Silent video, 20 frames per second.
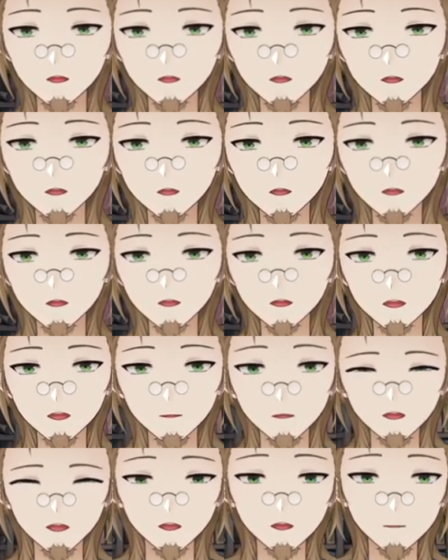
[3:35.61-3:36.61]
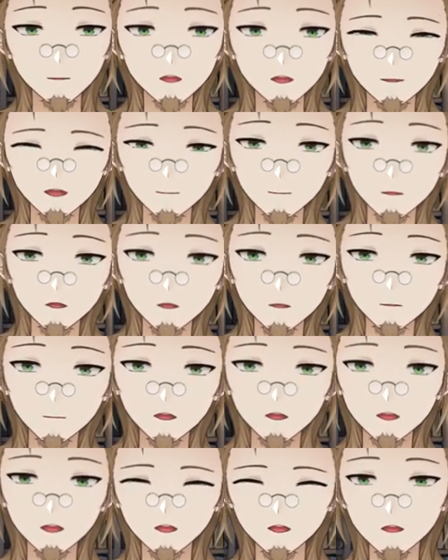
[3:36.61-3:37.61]
uh, never left, never moved,
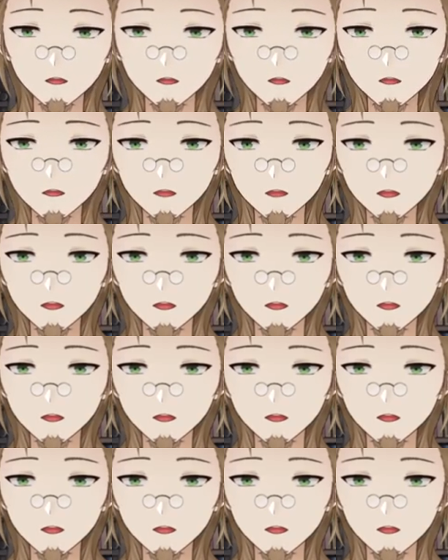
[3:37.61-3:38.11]
uh,